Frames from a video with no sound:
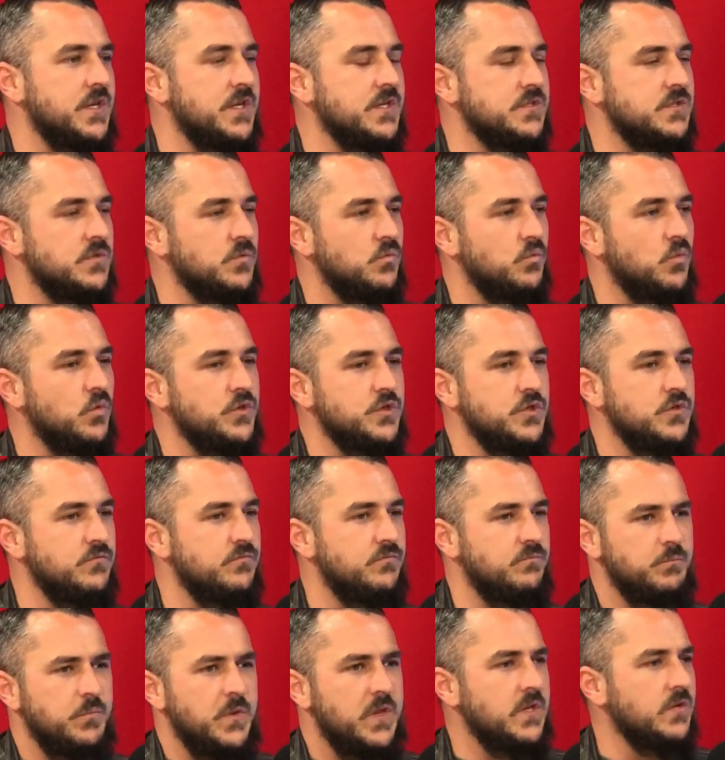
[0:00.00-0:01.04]
is, well,
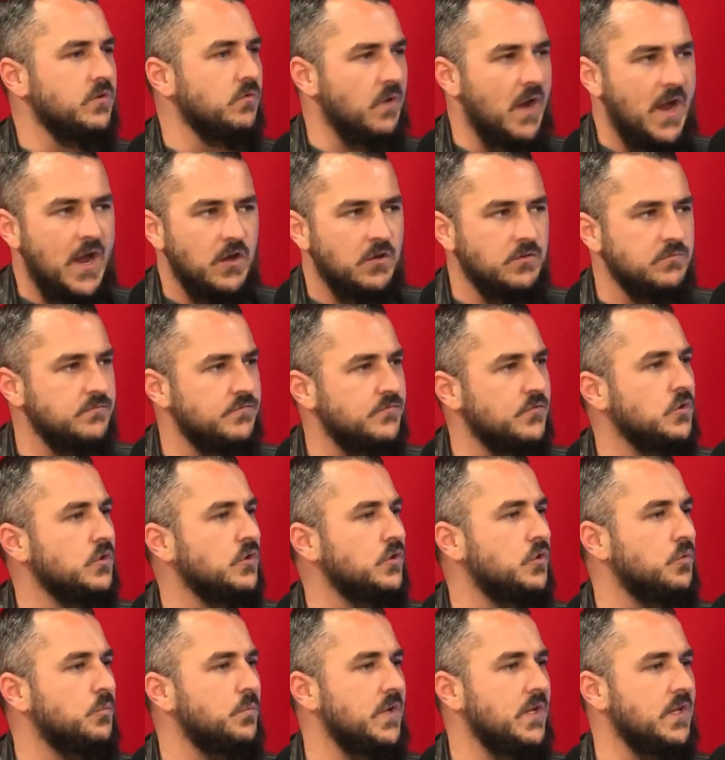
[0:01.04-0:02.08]
you've been around for a
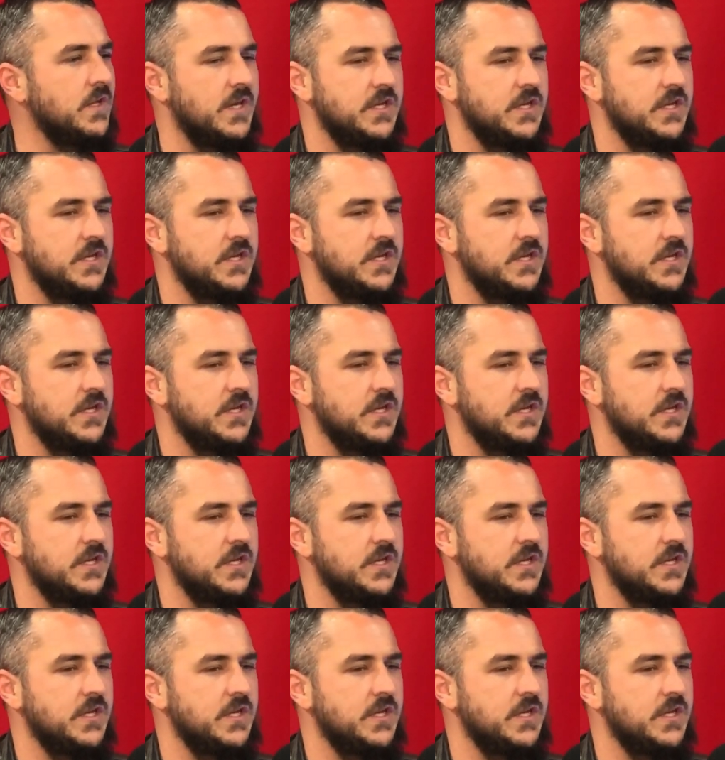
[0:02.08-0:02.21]
little bit.